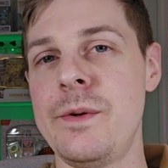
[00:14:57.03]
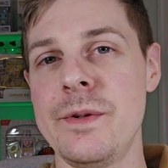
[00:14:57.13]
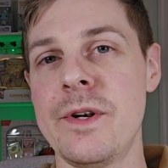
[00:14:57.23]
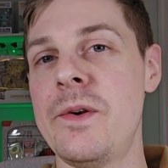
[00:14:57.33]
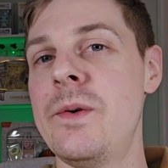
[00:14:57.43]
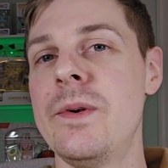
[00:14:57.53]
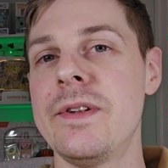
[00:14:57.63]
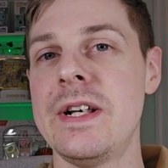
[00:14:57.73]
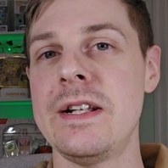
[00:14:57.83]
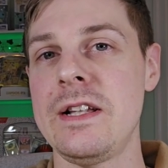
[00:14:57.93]
although
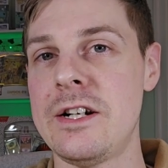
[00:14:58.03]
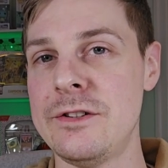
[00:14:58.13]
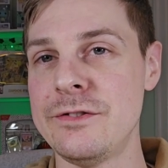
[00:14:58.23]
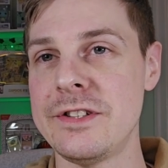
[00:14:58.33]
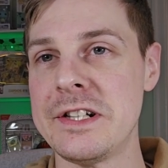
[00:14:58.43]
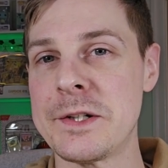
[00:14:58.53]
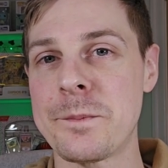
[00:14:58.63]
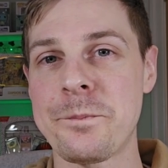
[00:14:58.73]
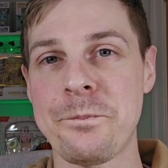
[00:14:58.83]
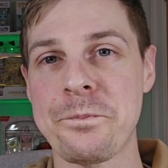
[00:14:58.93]
they're loved
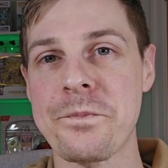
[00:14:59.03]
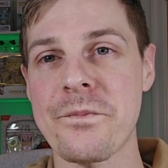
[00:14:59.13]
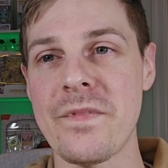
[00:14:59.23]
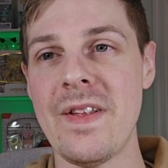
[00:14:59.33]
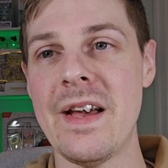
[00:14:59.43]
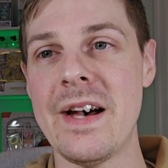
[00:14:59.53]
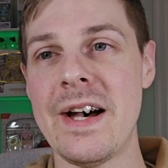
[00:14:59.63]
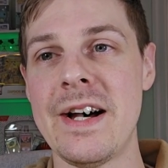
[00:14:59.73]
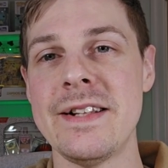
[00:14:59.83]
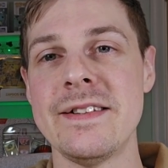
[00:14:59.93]

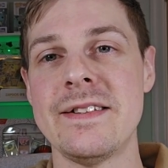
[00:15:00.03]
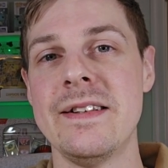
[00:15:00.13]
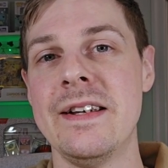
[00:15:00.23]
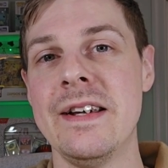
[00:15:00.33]
and